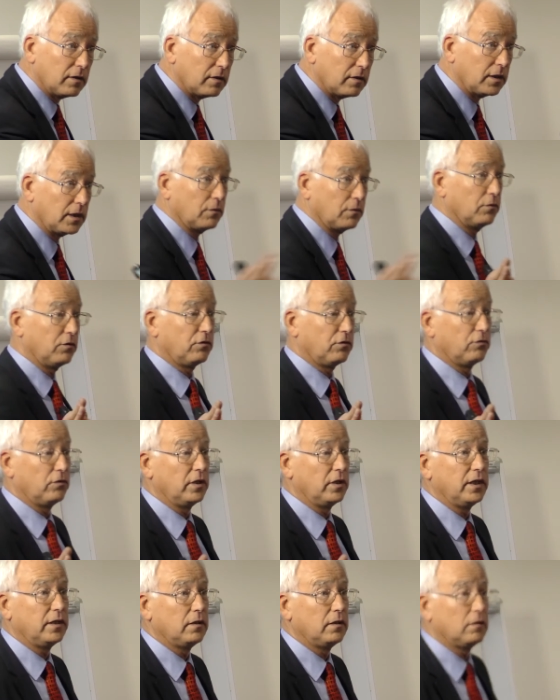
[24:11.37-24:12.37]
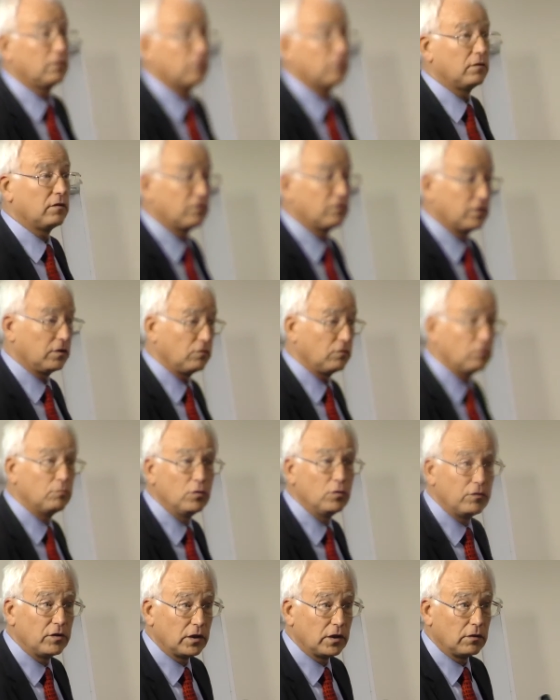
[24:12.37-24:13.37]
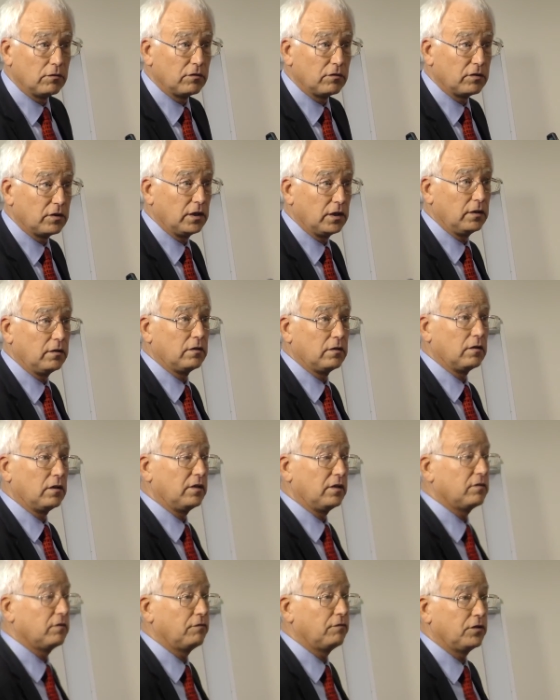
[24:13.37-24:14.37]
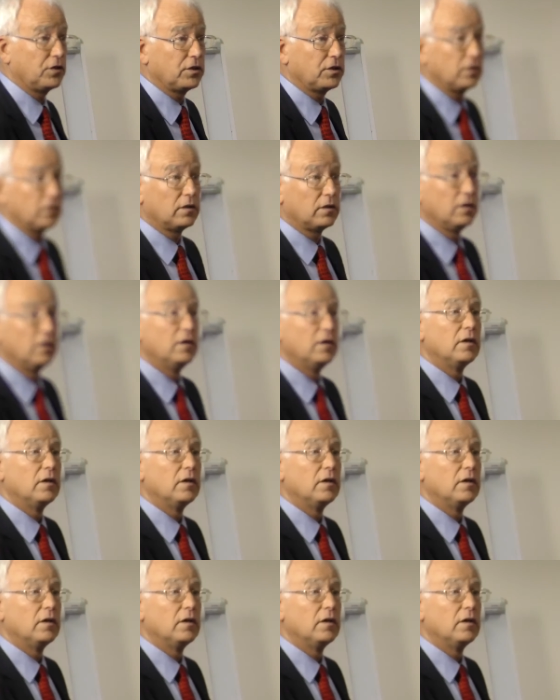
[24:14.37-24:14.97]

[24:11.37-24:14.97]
that was related to the sows moving outside, they're less efficient,